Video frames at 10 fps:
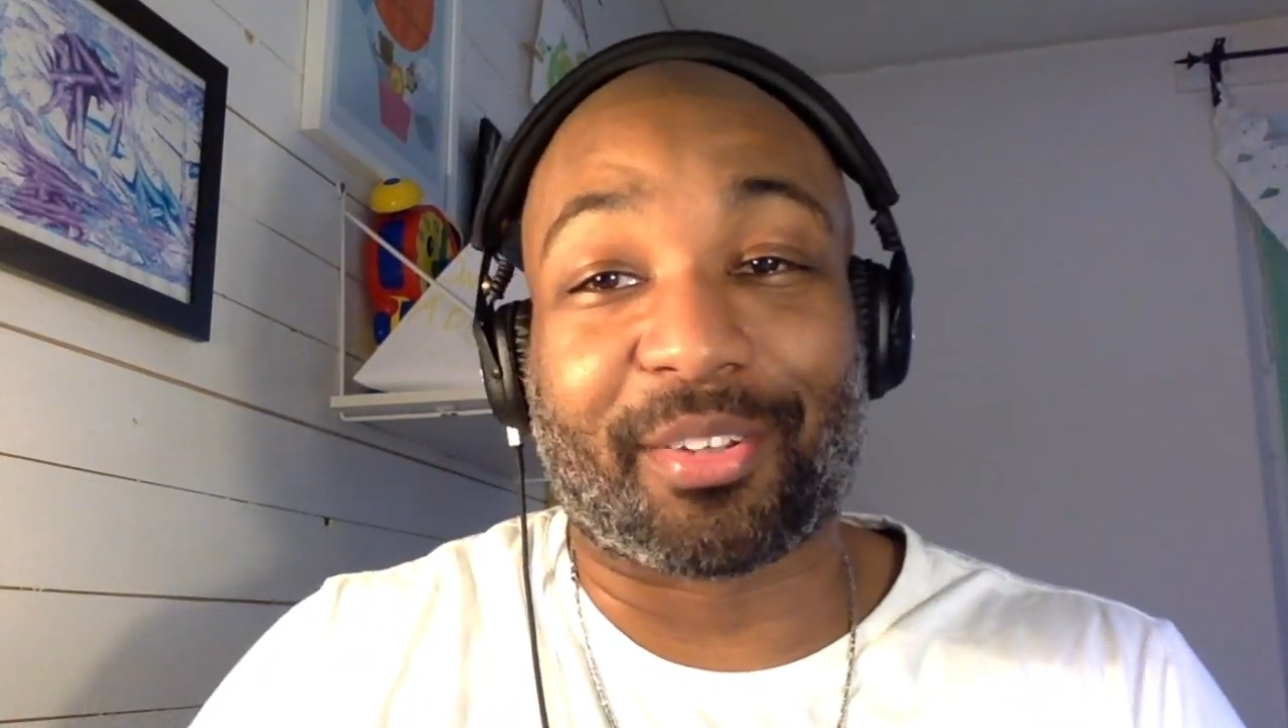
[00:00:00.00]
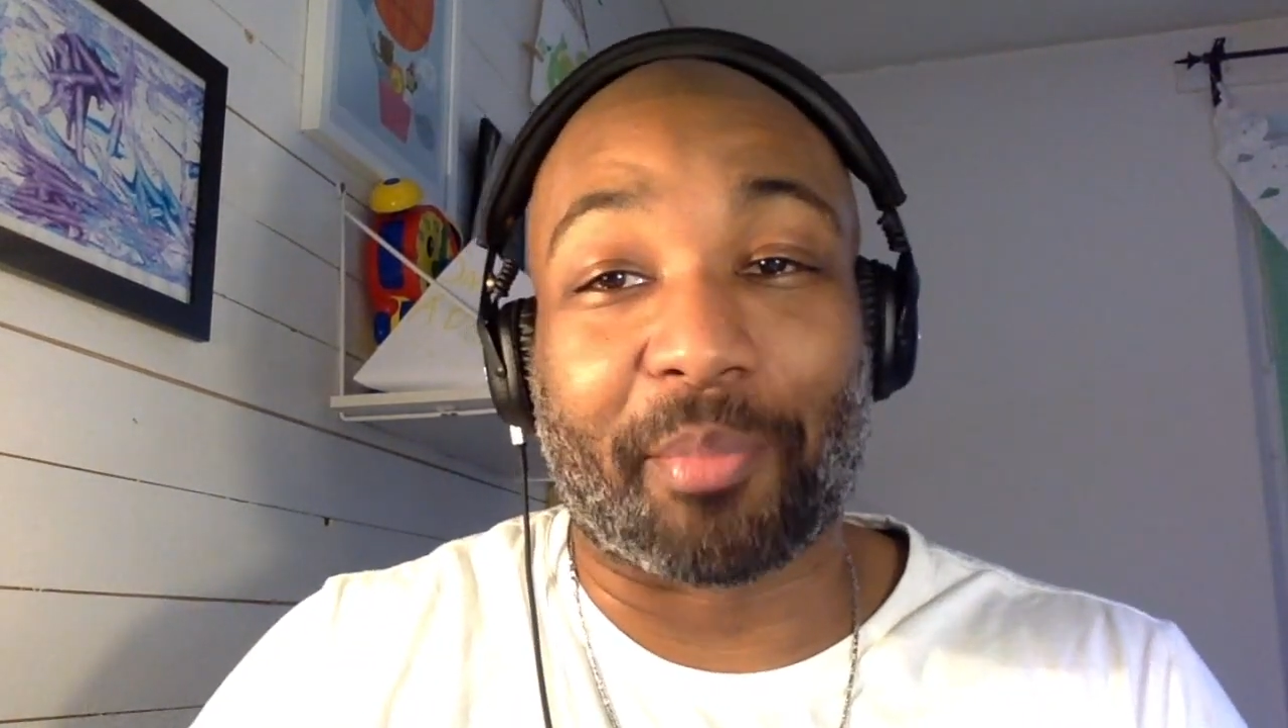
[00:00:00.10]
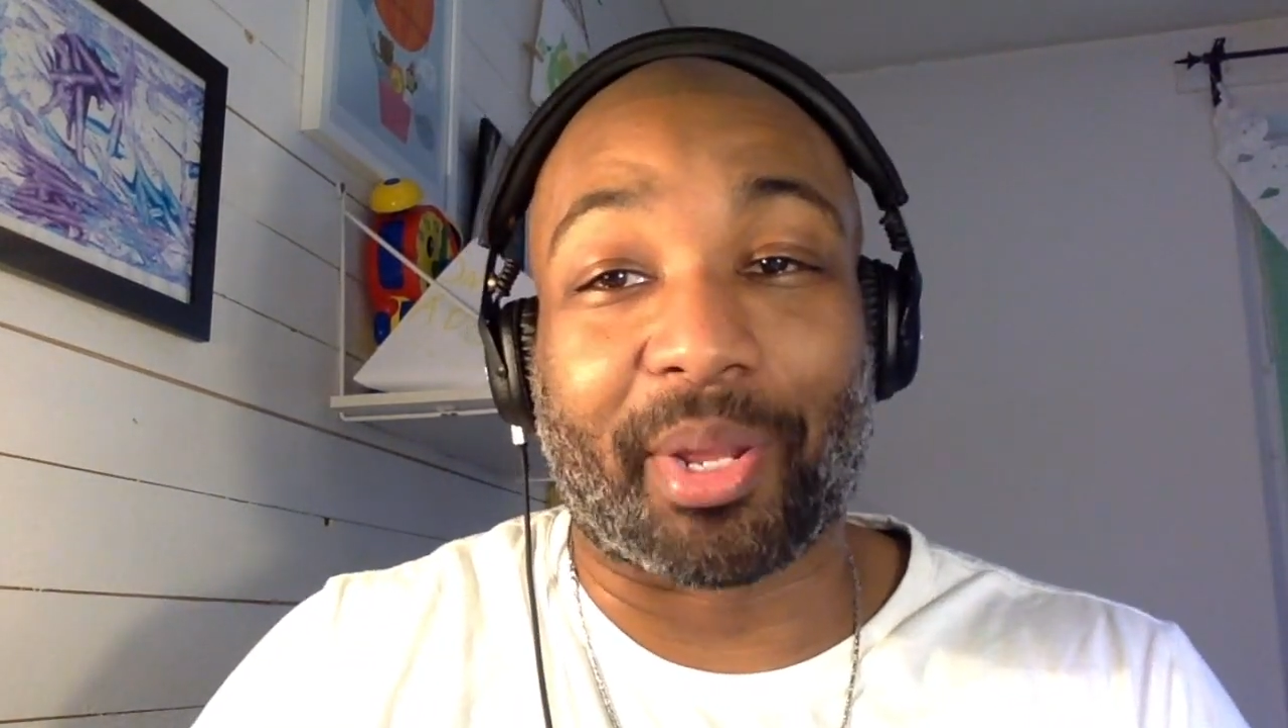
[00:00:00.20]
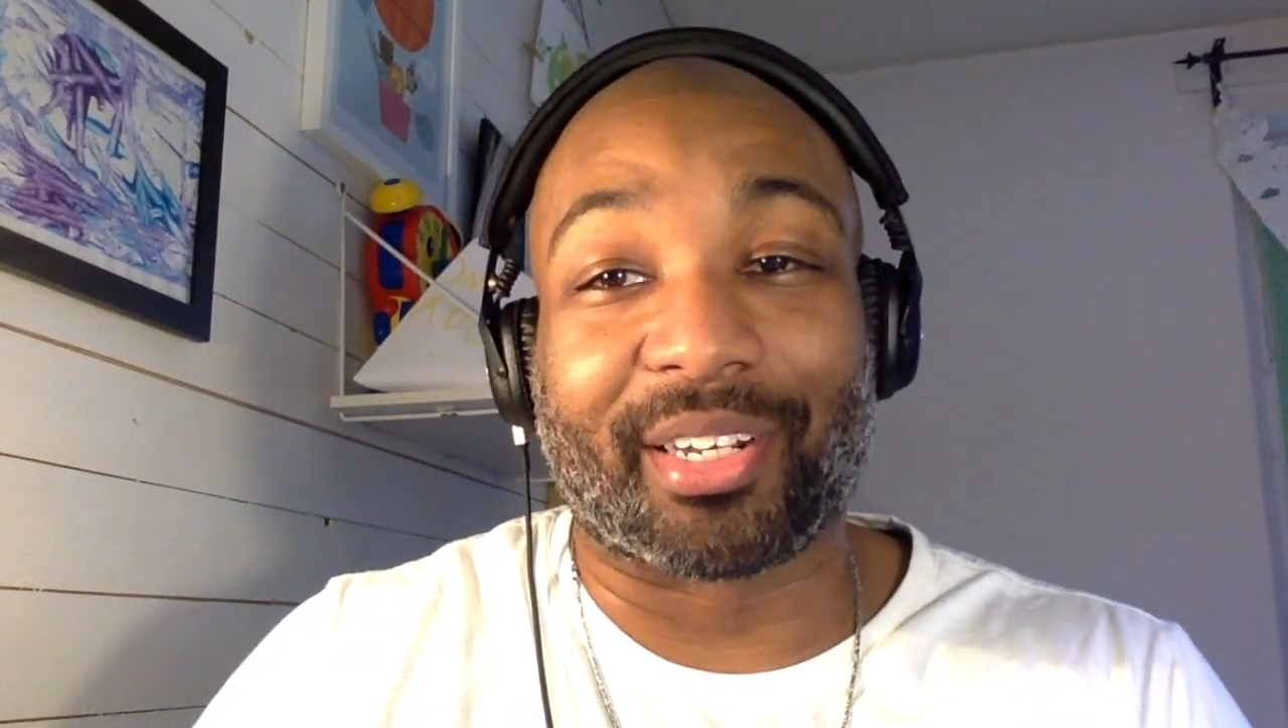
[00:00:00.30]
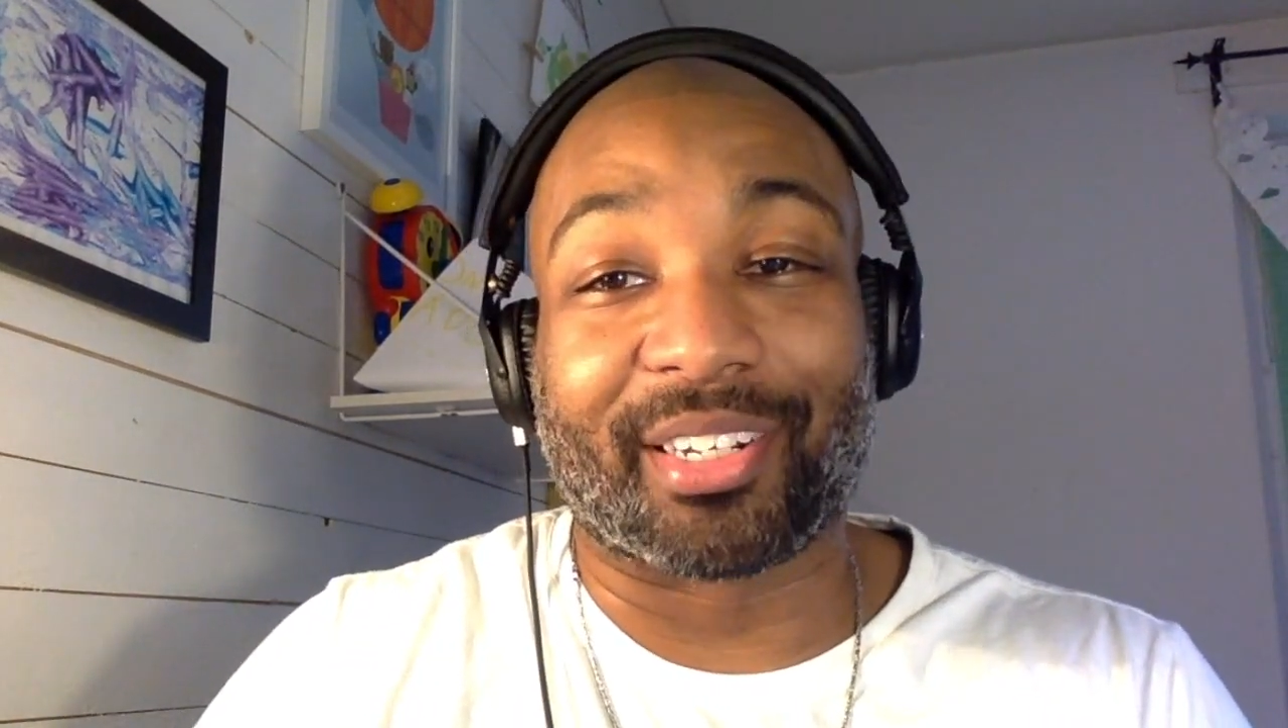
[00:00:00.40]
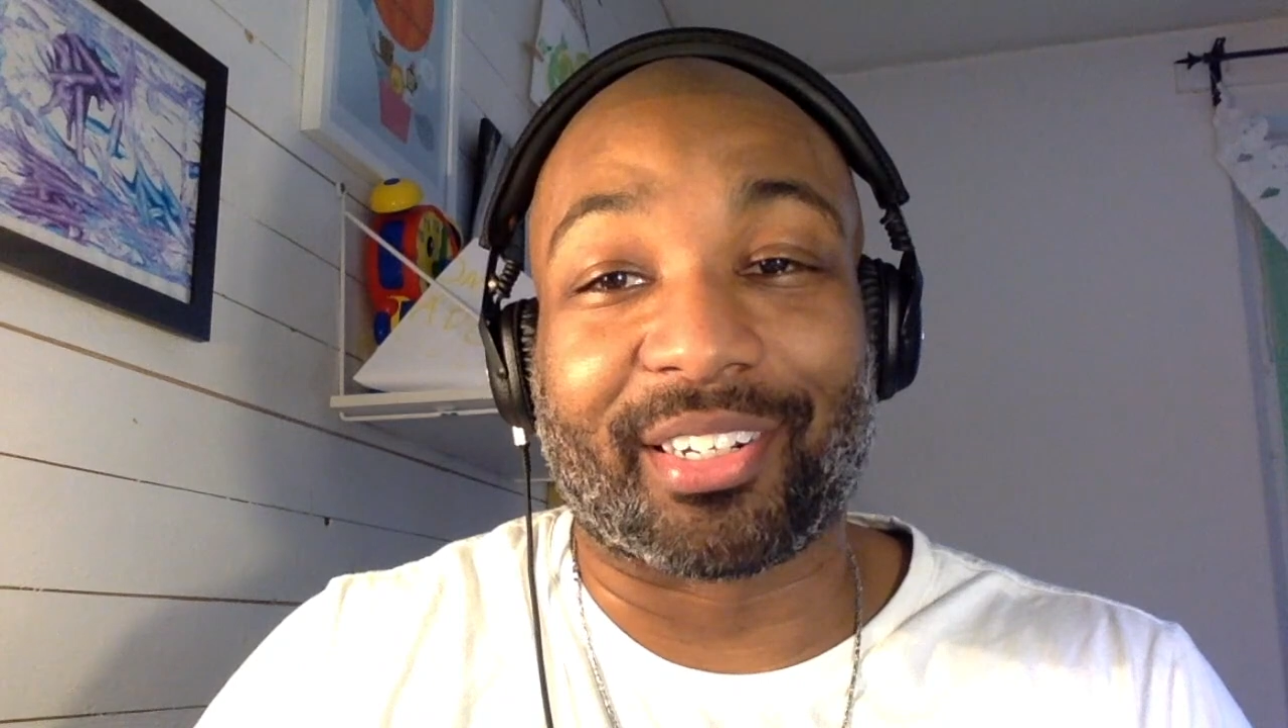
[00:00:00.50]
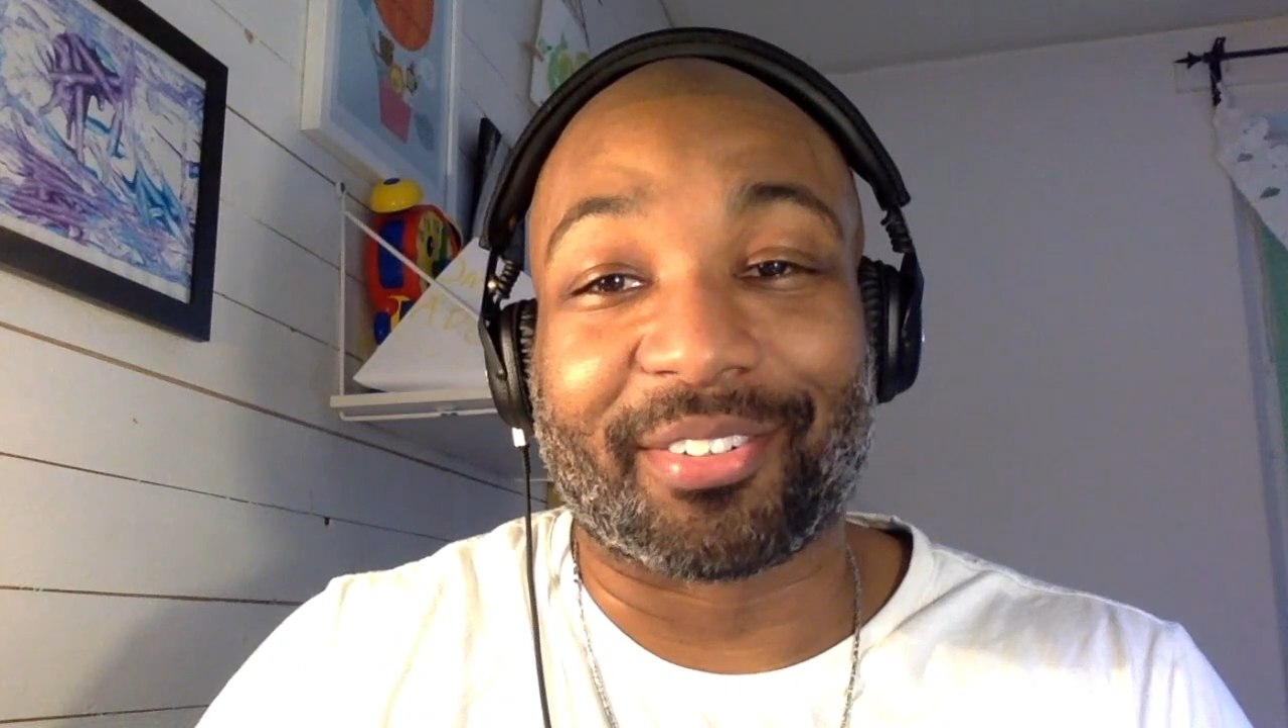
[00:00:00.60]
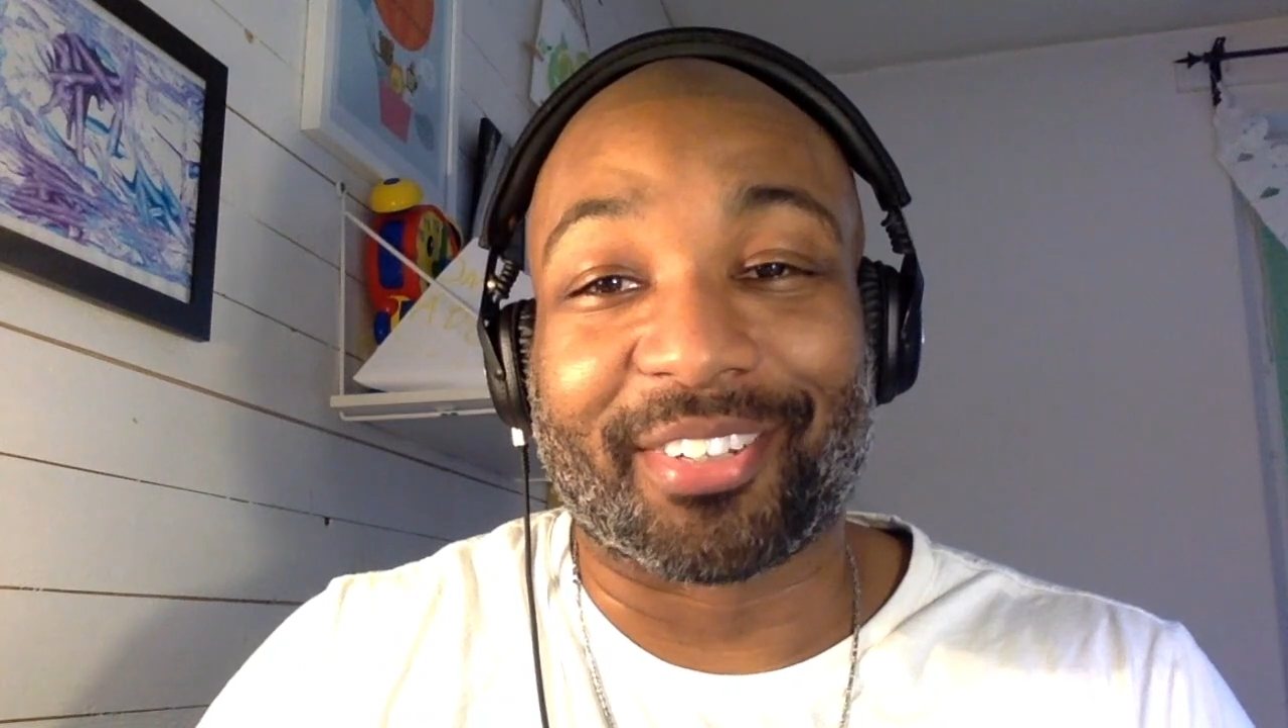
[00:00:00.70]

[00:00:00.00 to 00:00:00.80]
melody